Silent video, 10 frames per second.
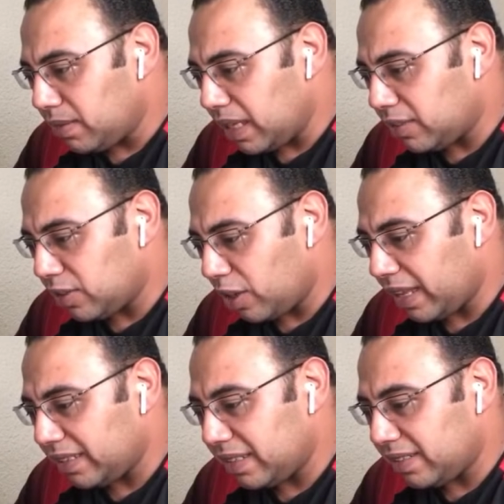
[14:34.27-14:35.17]
it's not
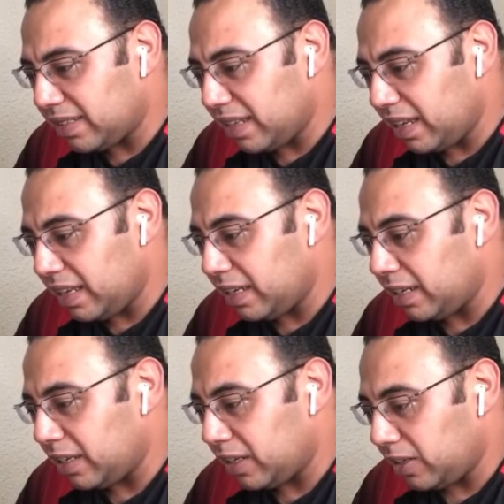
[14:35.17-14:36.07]
exist
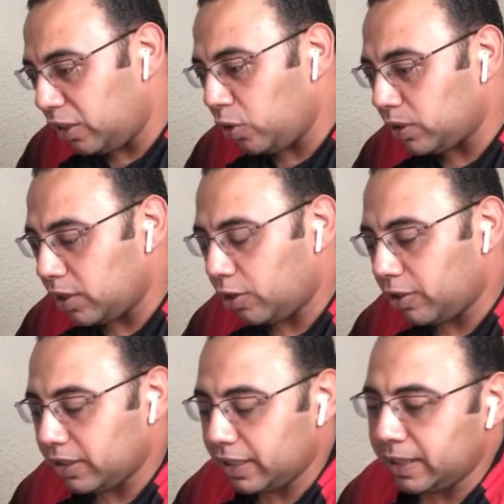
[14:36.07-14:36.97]
in your
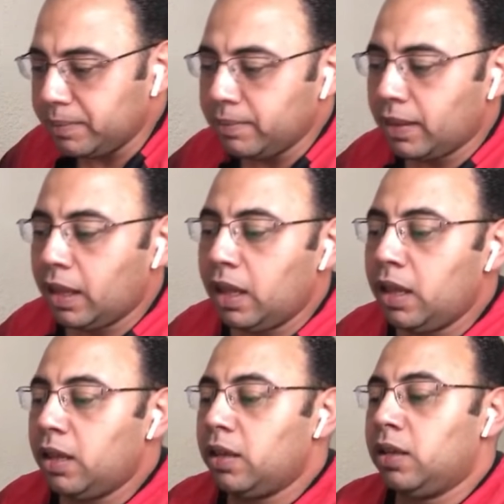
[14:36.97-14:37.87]
country.
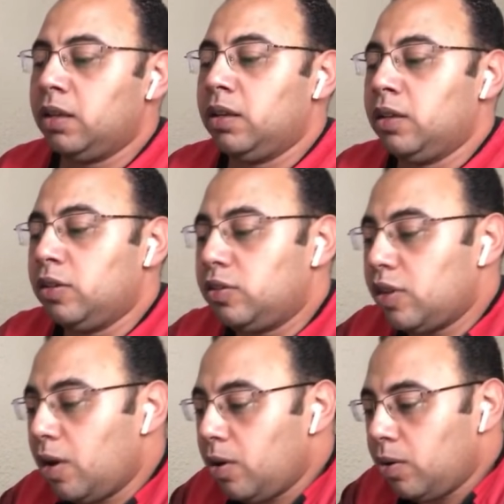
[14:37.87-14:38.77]

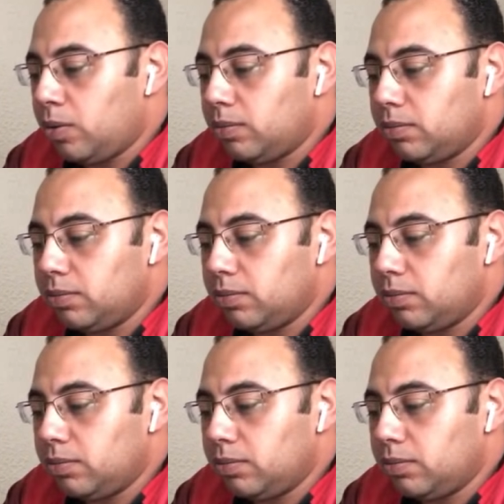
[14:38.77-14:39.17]
So